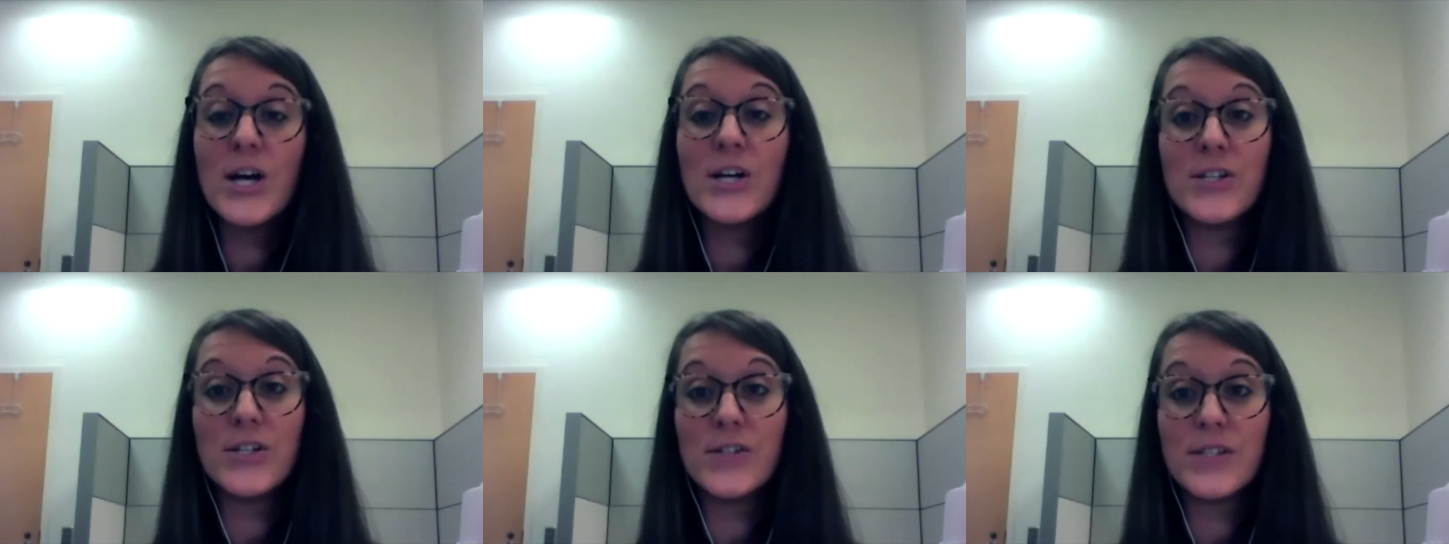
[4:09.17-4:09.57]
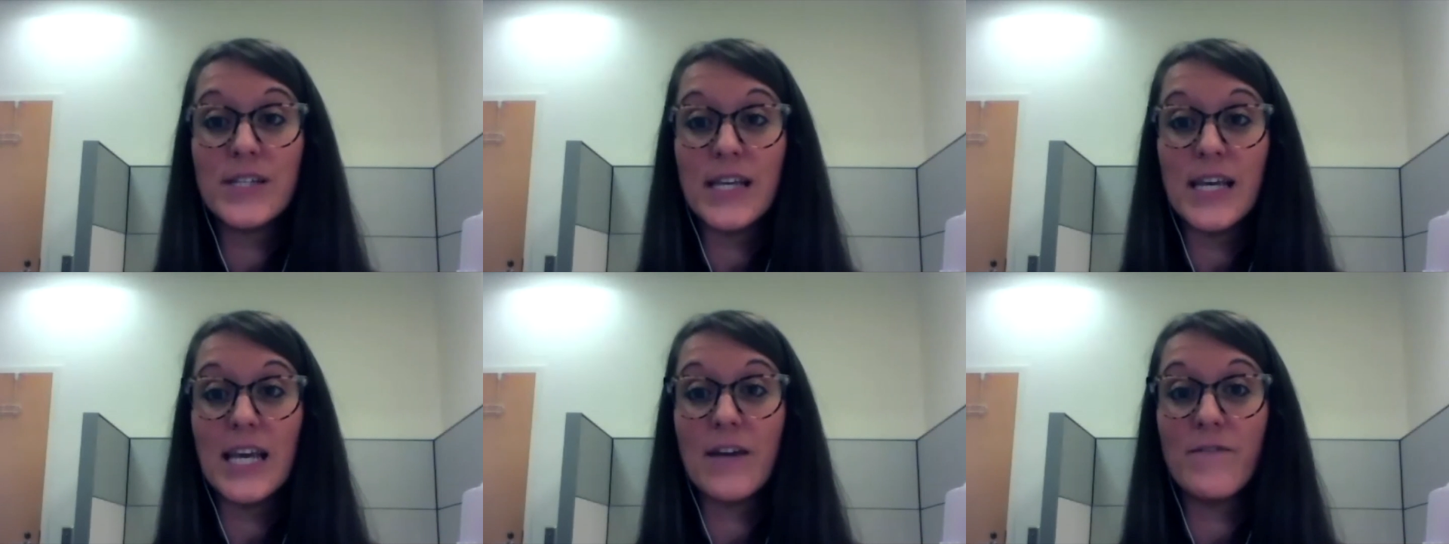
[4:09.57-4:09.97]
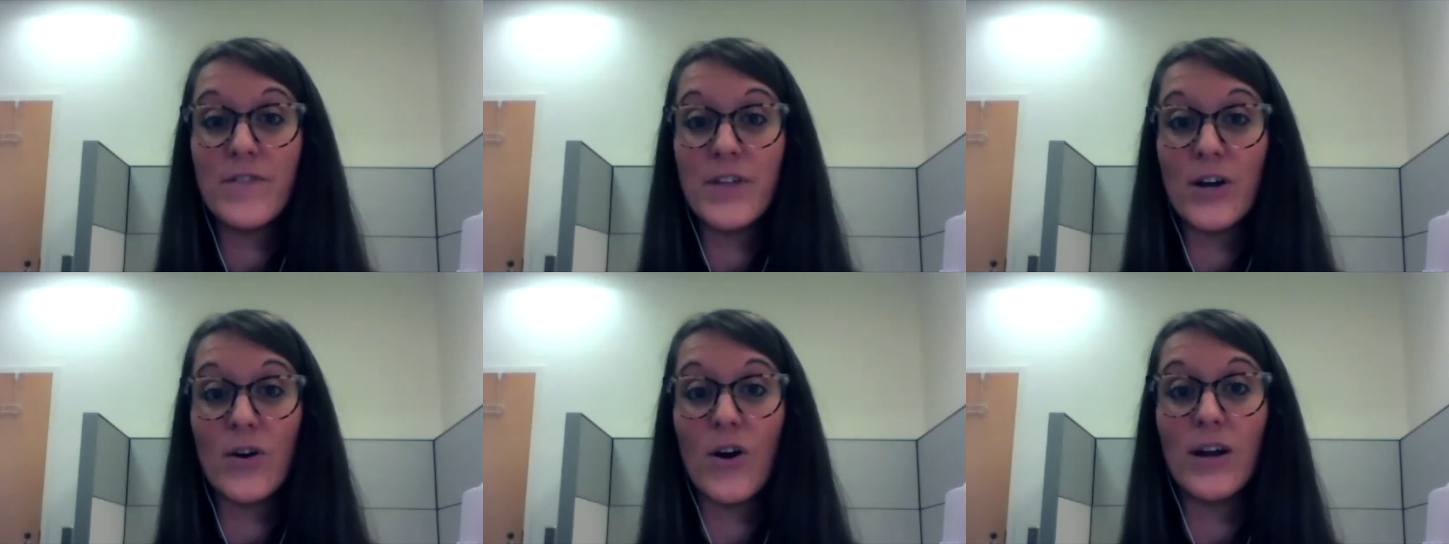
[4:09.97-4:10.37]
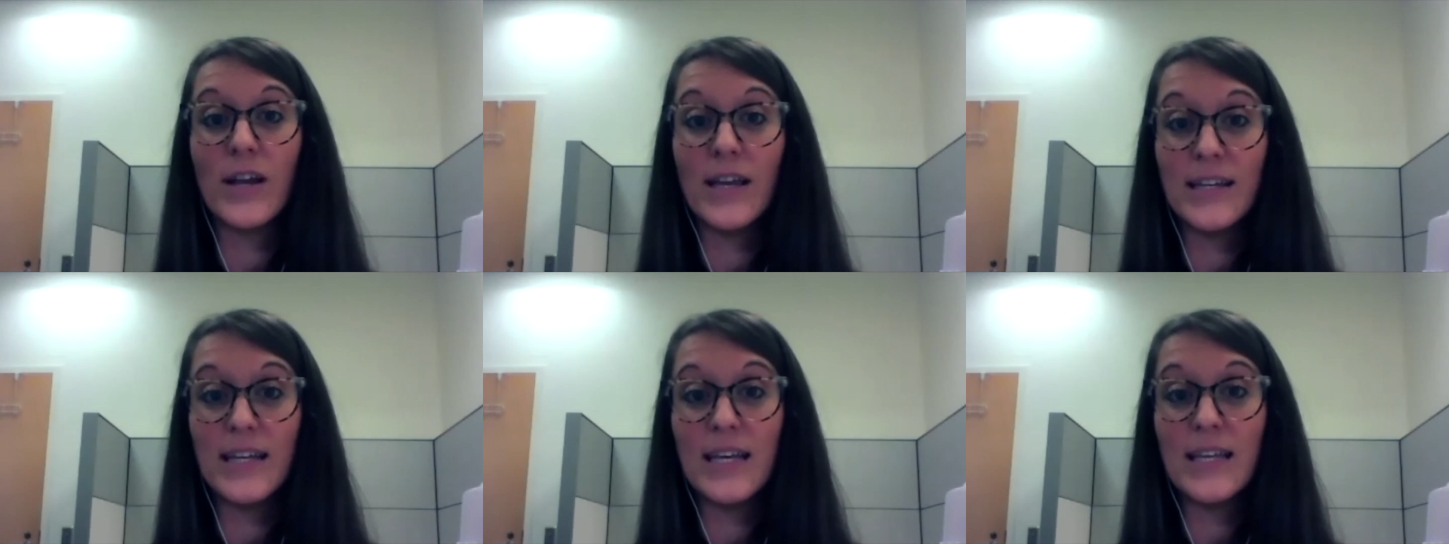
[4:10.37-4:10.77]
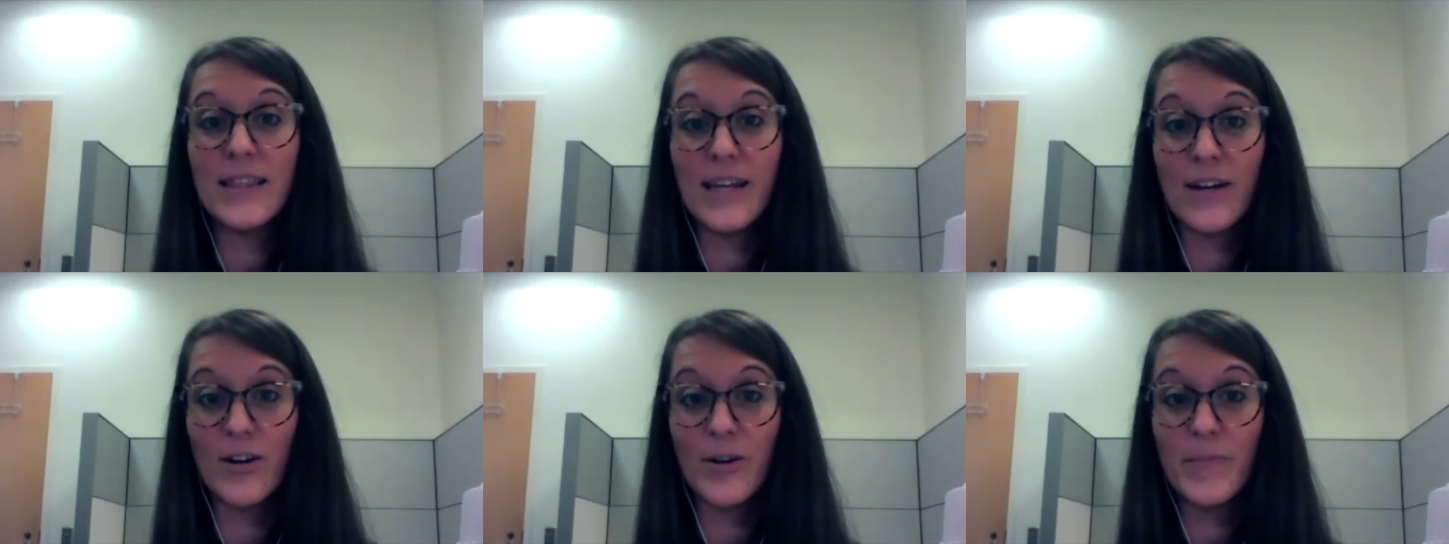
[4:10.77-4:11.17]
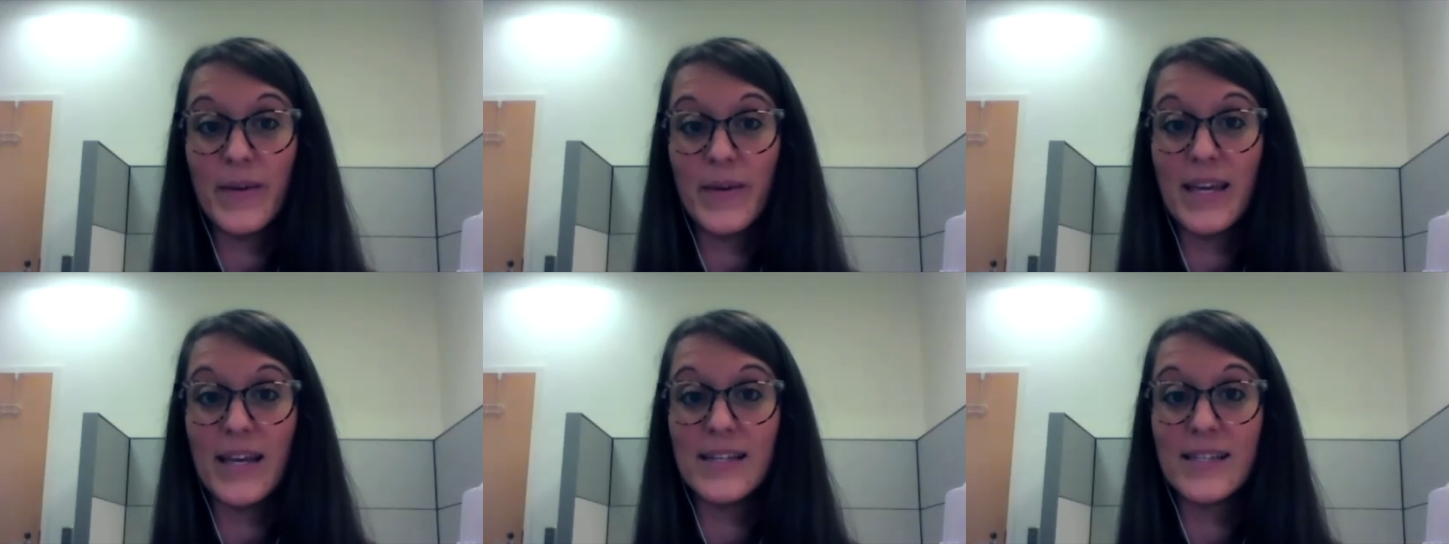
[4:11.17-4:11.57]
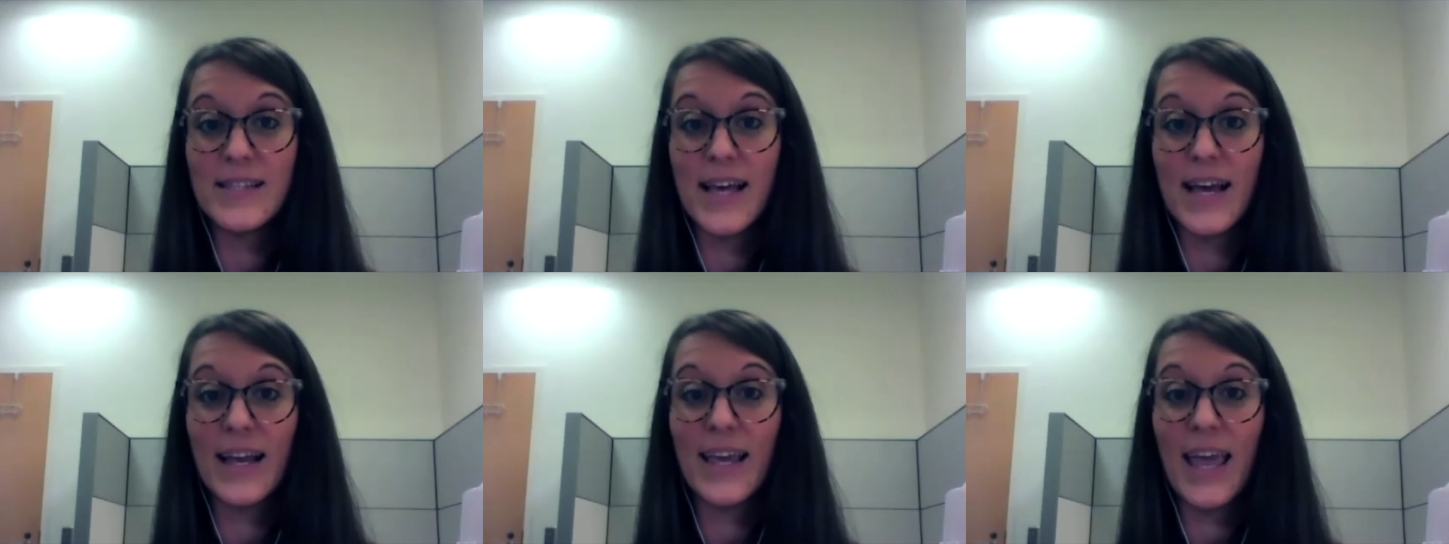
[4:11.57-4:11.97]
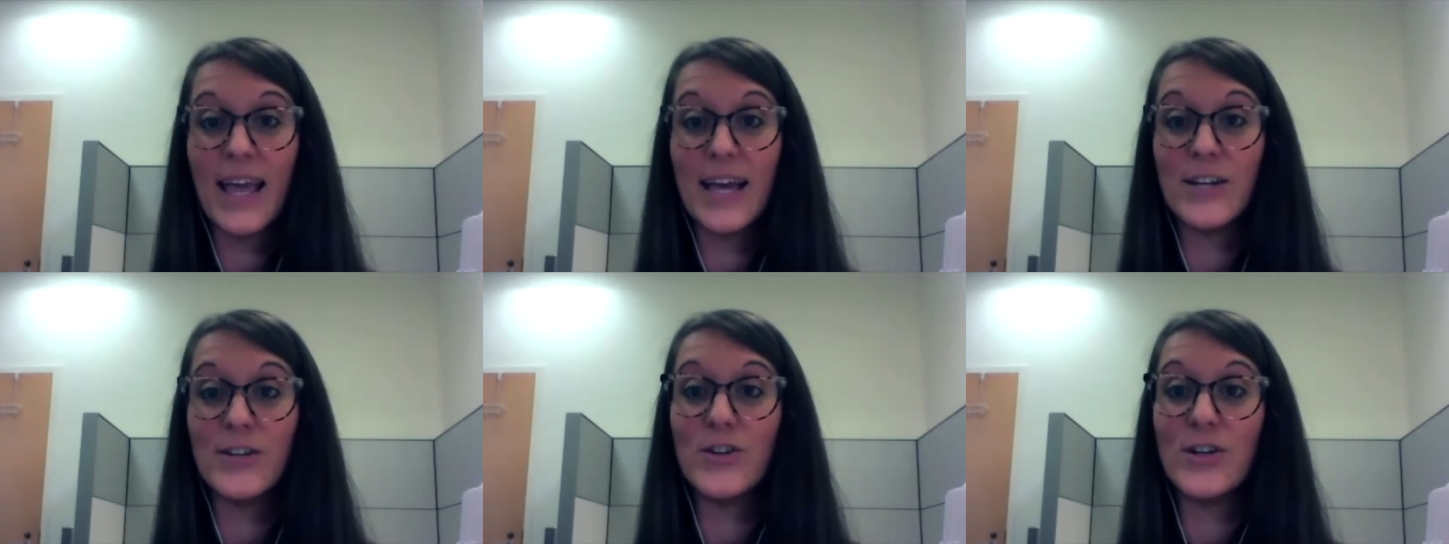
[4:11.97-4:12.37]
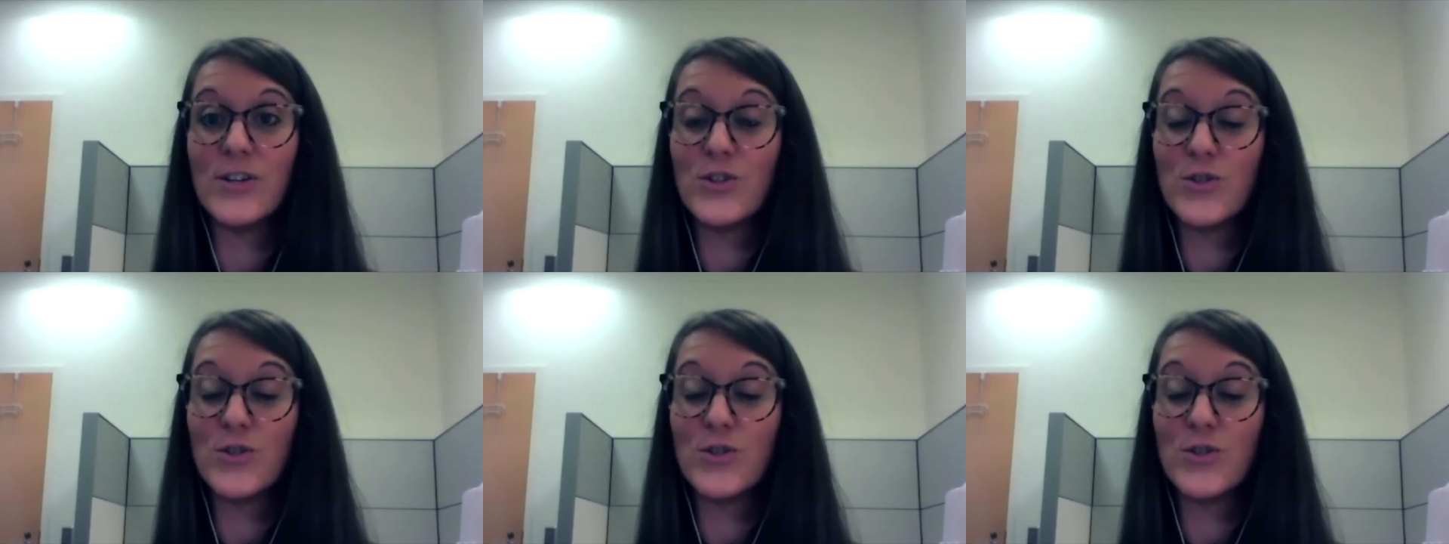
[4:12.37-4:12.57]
to see if there are any therapies that can